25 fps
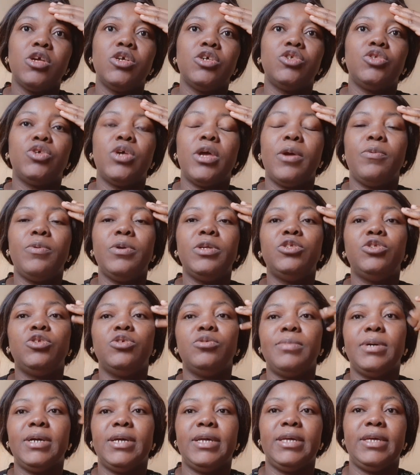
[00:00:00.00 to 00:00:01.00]
So I went
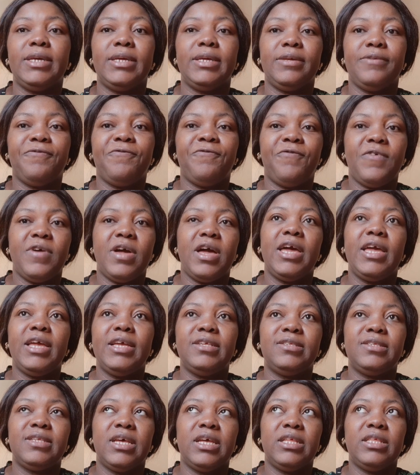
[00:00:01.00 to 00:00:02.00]
to my
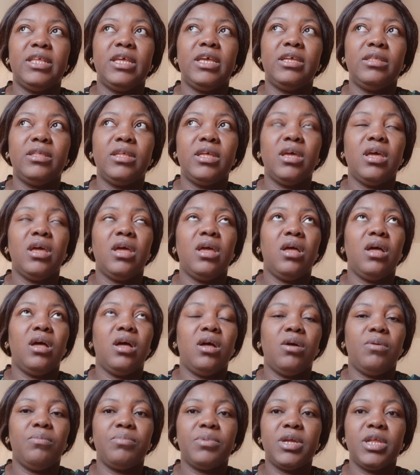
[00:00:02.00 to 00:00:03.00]
files and then
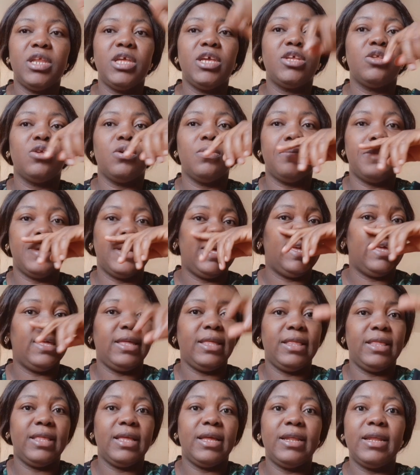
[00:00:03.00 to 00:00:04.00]
clicked on my
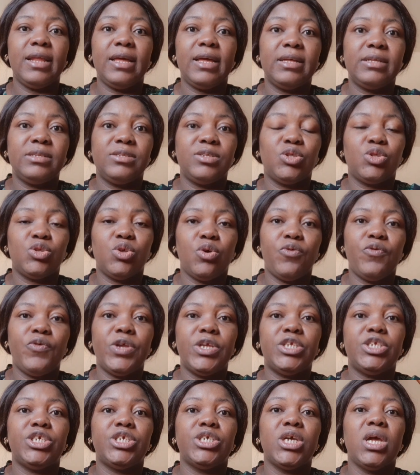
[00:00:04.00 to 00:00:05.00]
internal
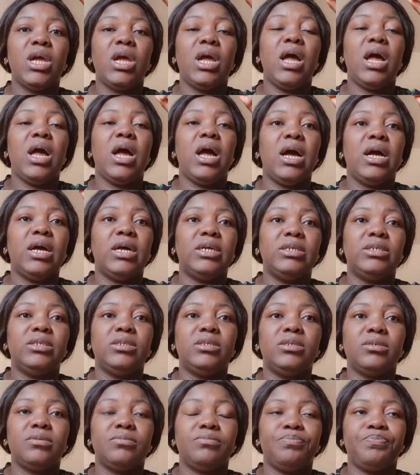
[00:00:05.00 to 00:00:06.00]
storage
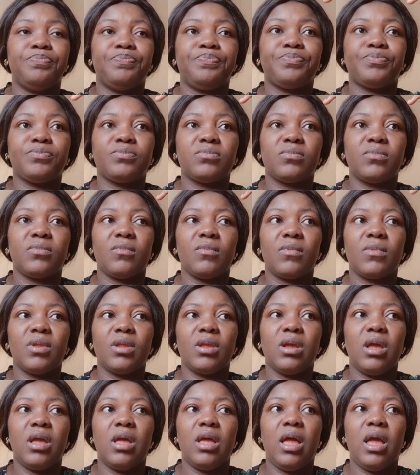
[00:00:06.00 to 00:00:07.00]
and
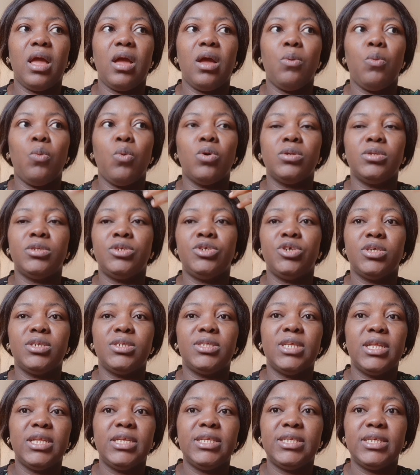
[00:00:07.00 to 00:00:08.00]
was
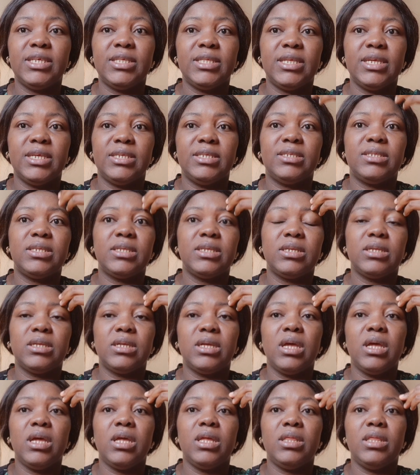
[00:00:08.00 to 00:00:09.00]
just deleting things
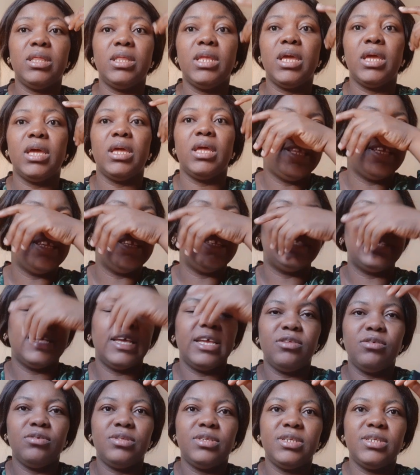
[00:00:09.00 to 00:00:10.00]
there. Since
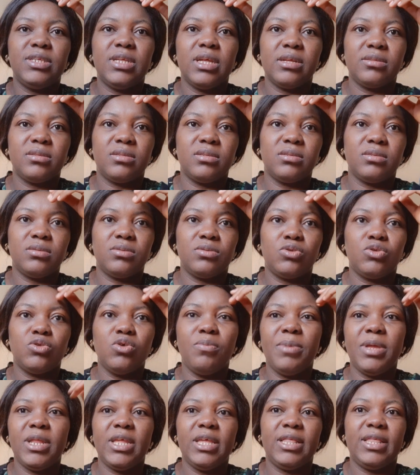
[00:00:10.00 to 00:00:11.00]
I noticed that so
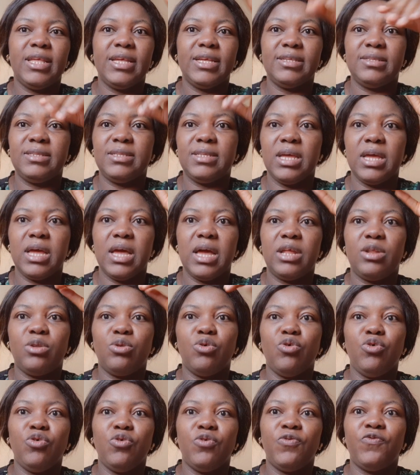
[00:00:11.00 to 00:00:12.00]
many things there are
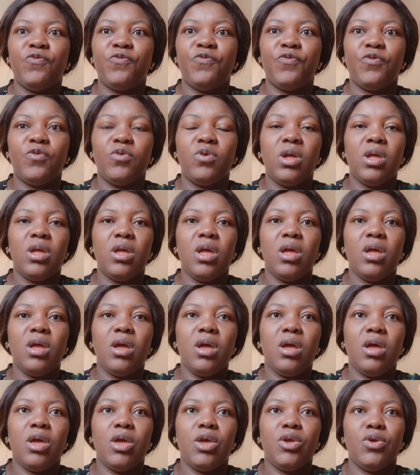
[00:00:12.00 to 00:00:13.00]
not useful,
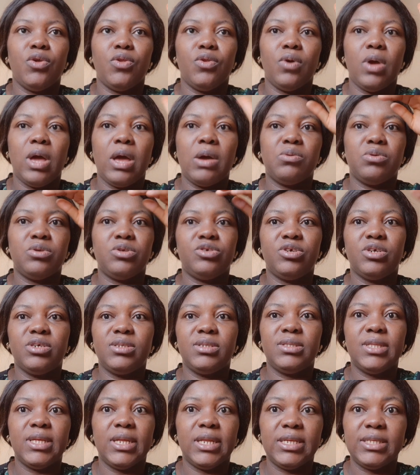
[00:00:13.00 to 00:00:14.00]
you know, I was
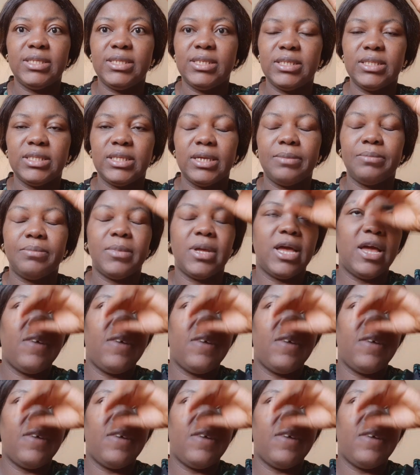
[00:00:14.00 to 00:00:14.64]
just deleting them.